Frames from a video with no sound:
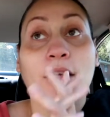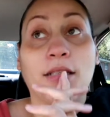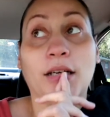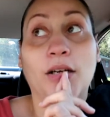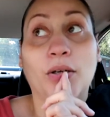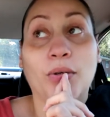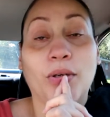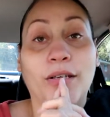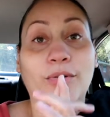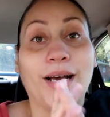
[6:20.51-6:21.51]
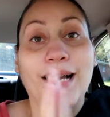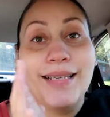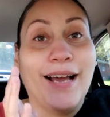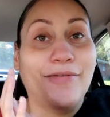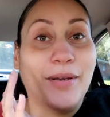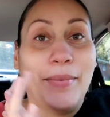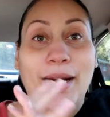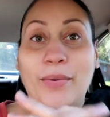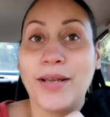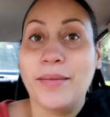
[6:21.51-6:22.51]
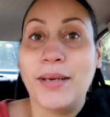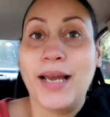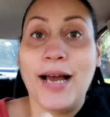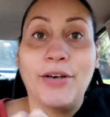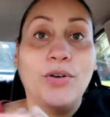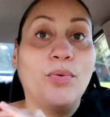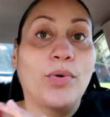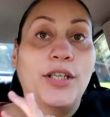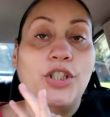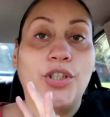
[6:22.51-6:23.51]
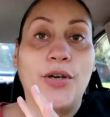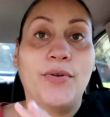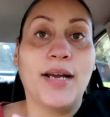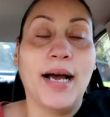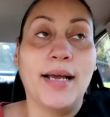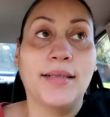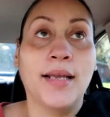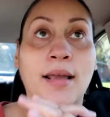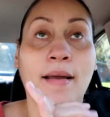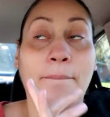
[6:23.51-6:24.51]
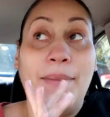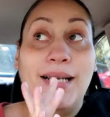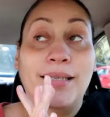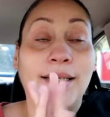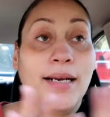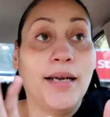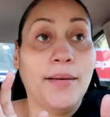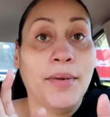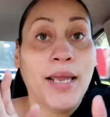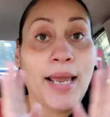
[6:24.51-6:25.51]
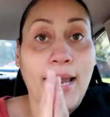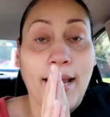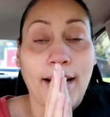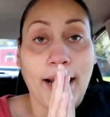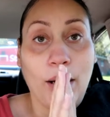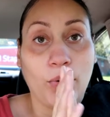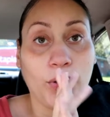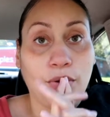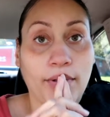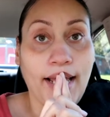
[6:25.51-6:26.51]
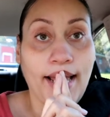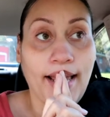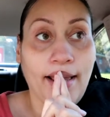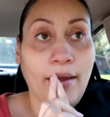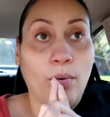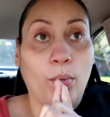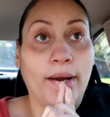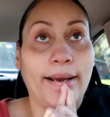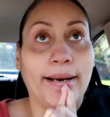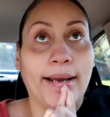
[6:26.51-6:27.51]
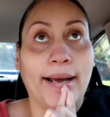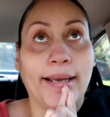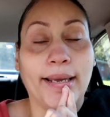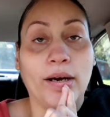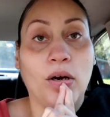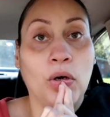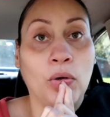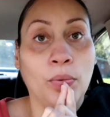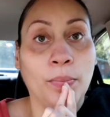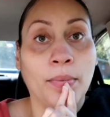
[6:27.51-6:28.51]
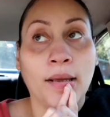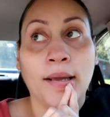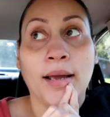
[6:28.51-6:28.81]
So you guys have to bear with me. I do want to show you guys my setup, and I will do that when I get home